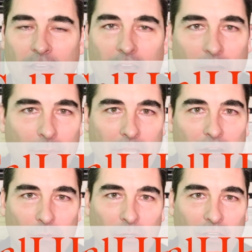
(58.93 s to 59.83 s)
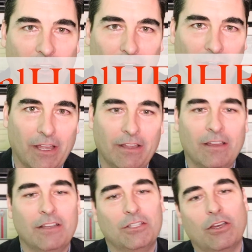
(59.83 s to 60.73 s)
Potato, right?
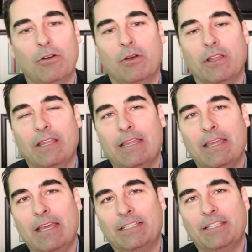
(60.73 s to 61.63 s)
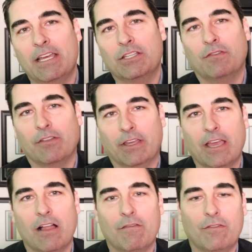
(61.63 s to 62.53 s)
So it stands for the
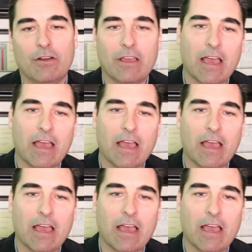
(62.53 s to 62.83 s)
California